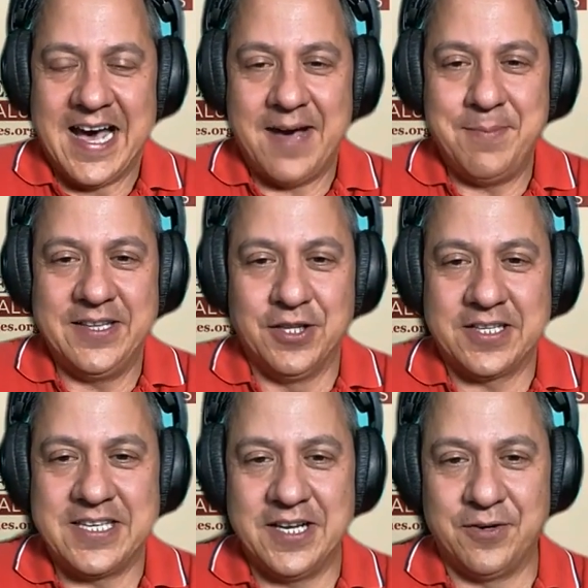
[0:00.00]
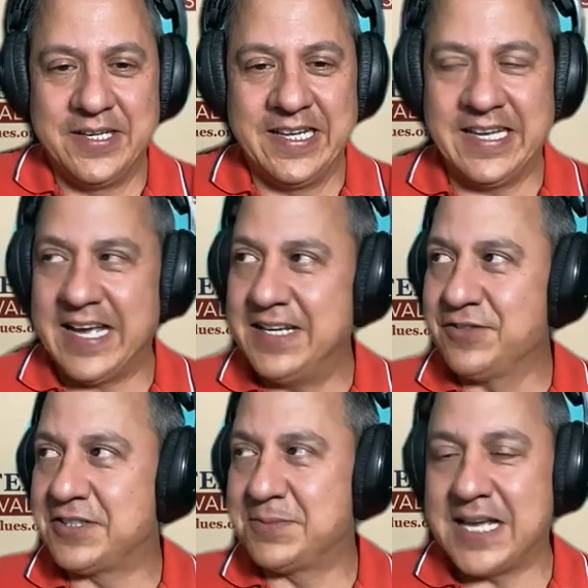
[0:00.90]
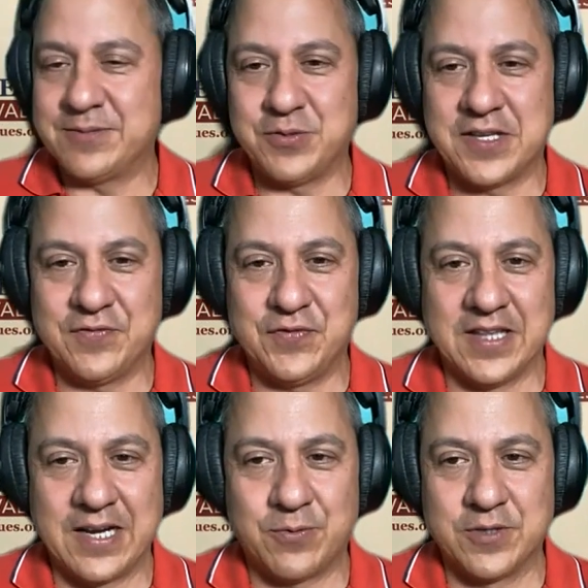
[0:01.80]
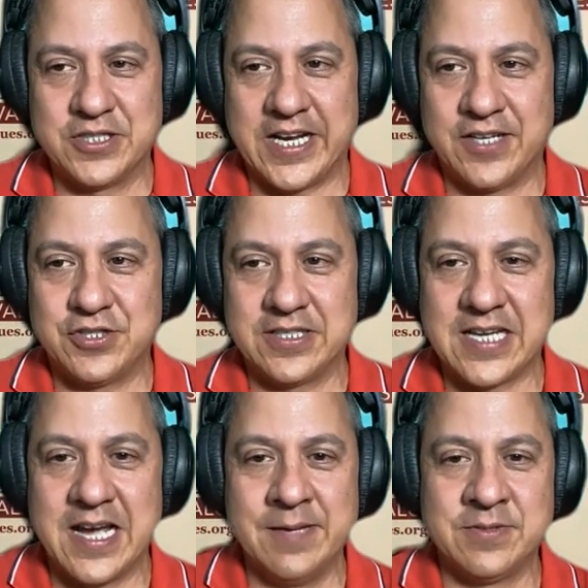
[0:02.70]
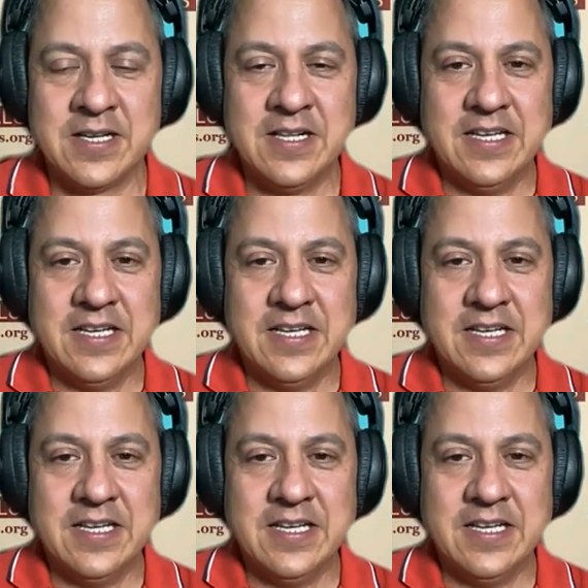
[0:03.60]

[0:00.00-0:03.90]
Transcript: I mean, look, and I know sometimes we can feel like we're in challenging times,